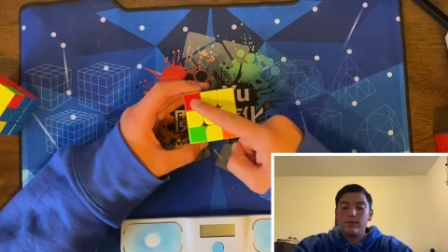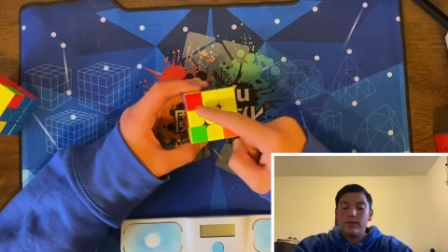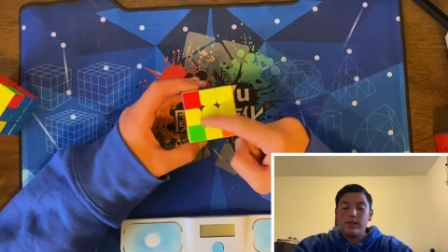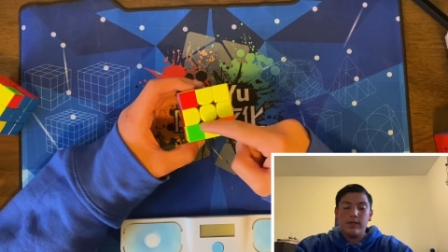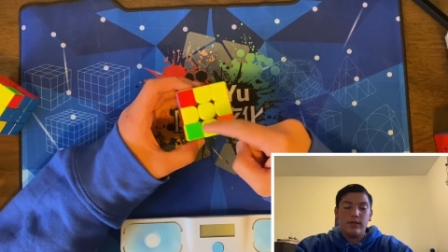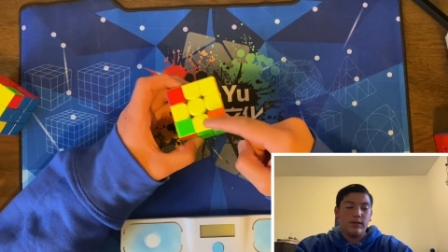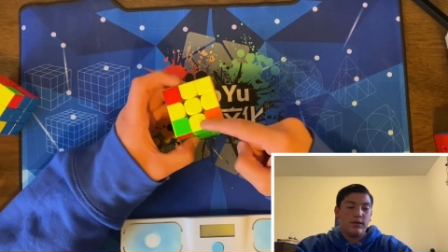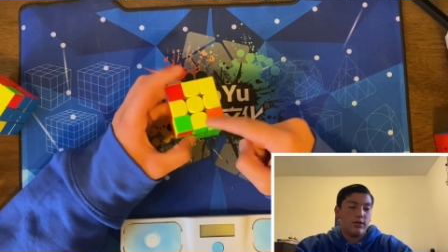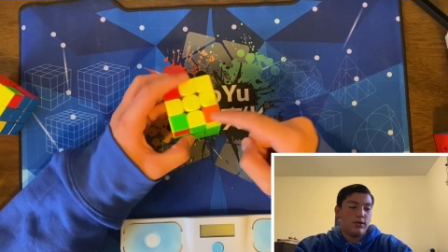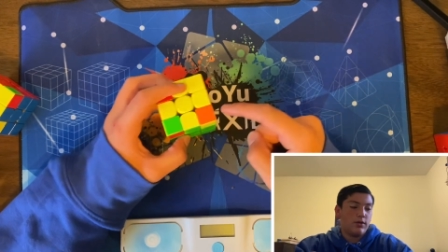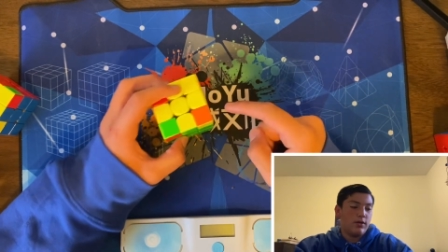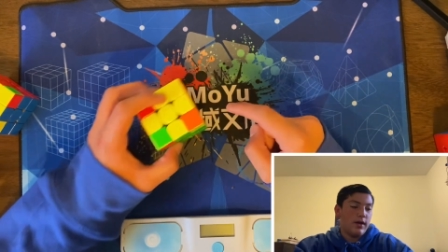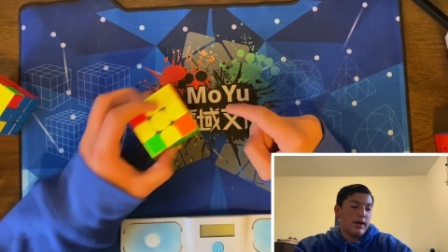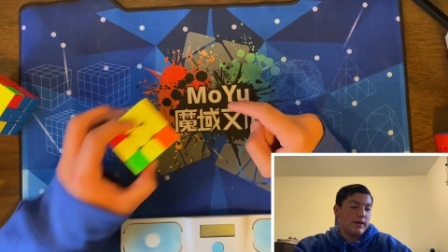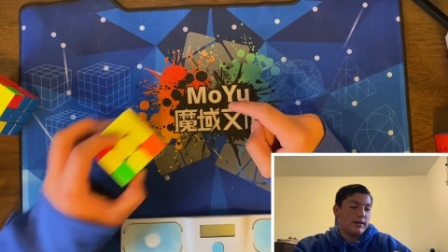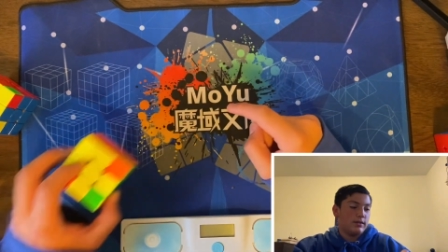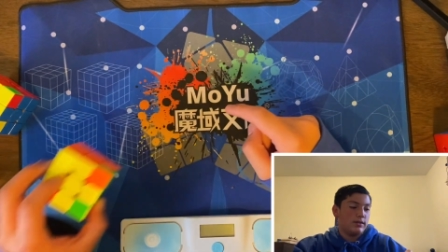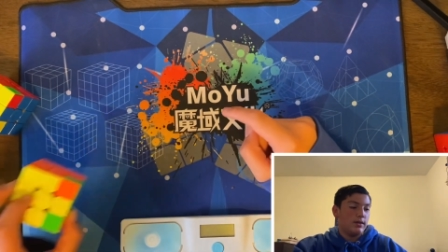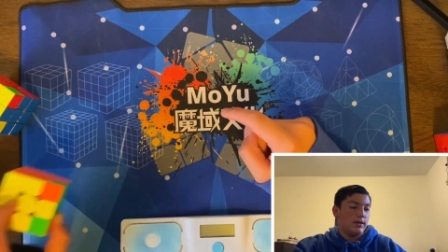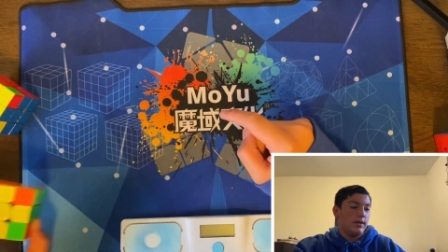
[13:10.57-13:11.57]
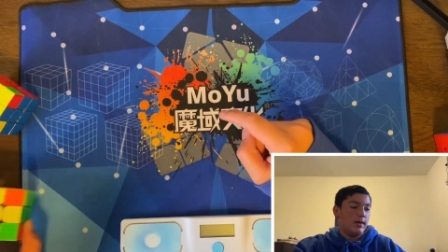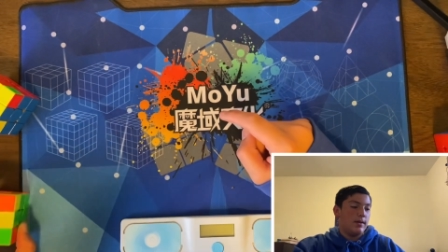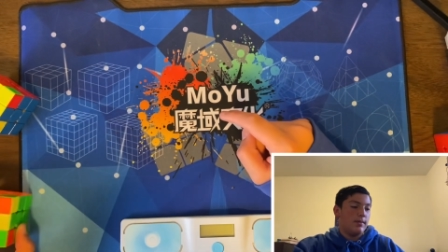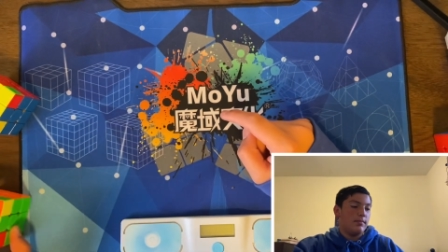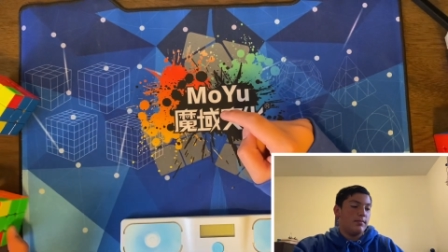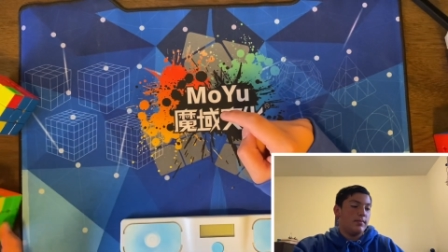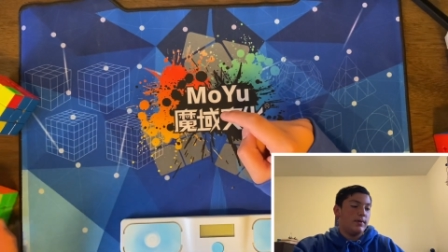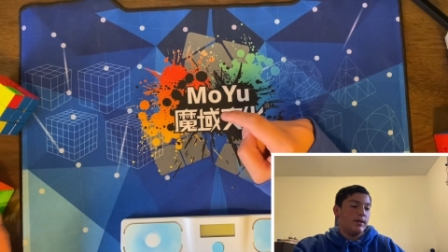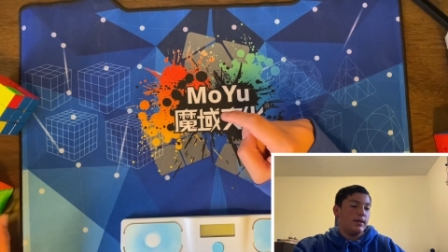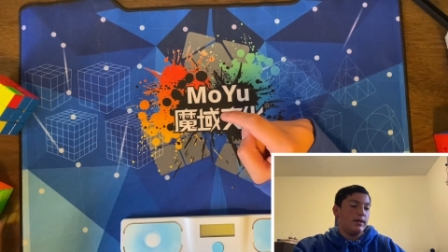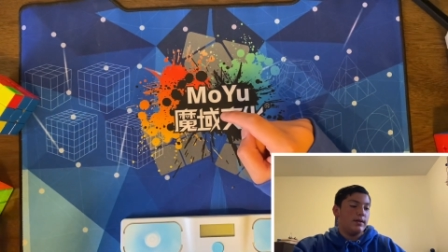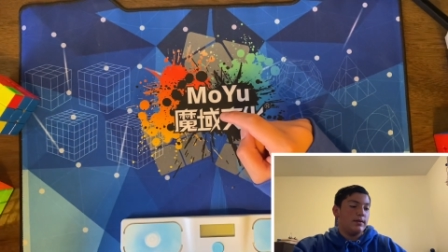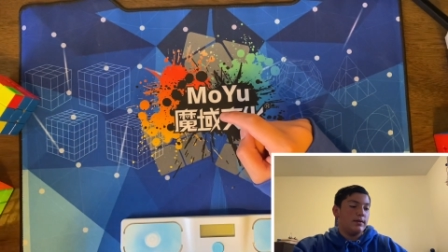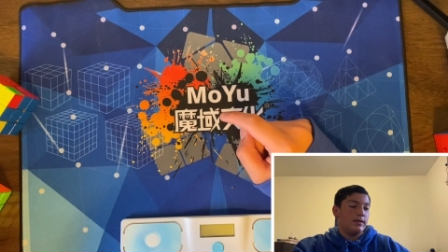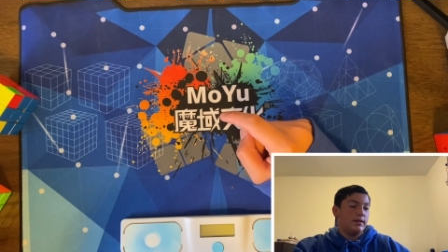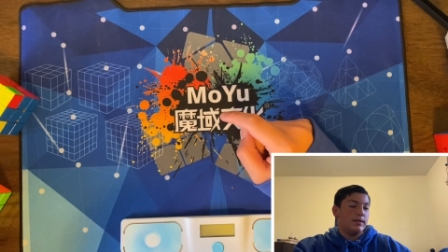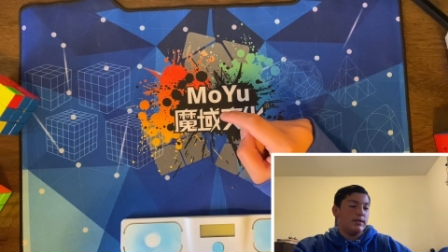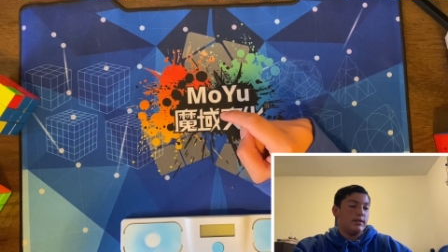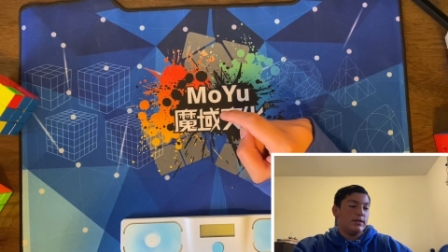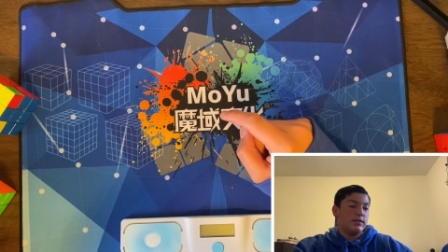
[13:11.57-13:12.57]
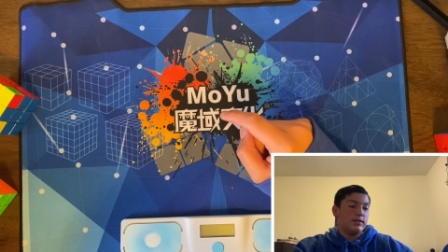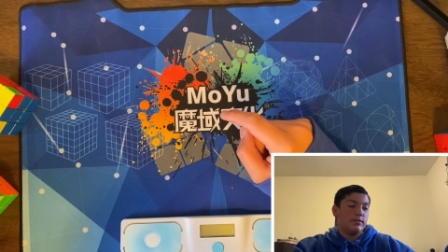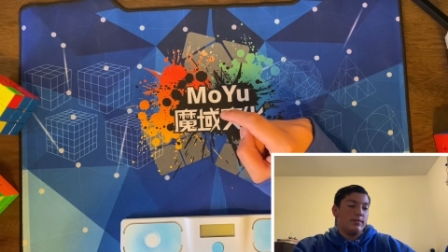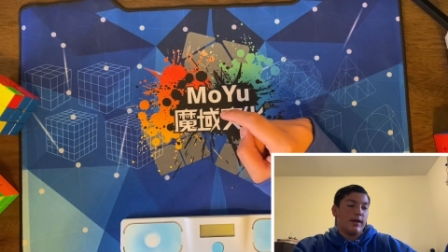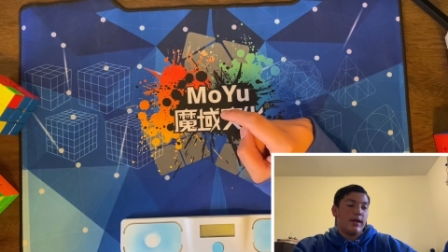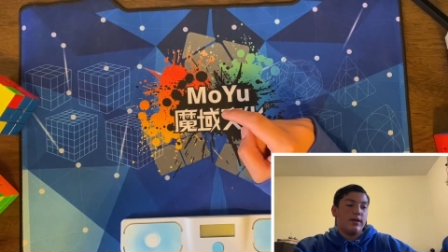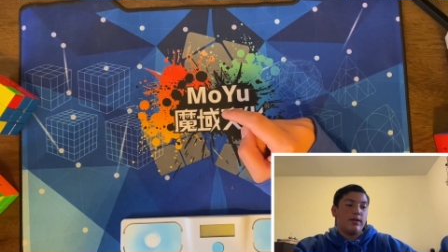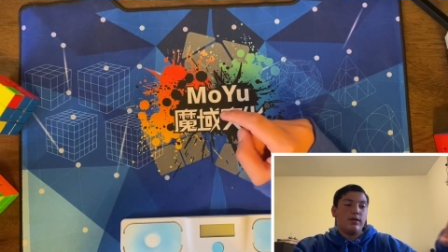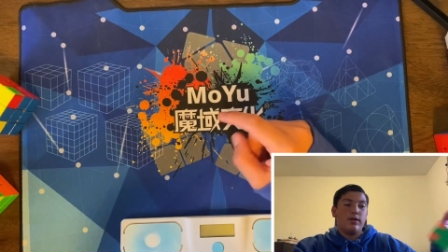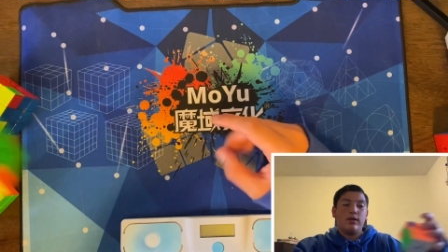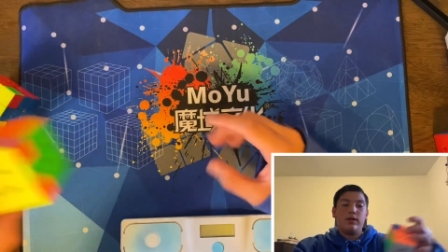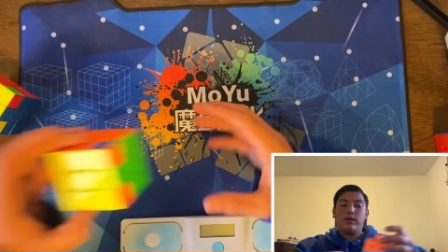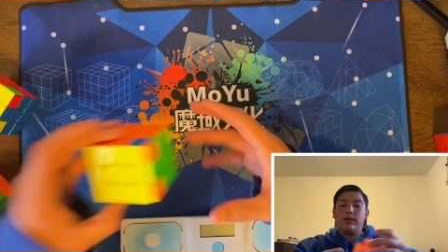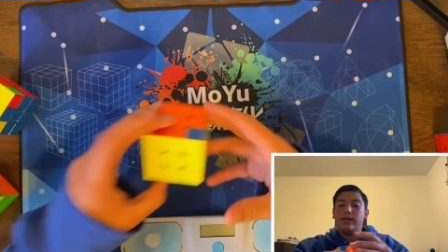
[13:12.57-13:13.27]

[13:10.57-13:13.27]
in the correct, but it doesn't matter.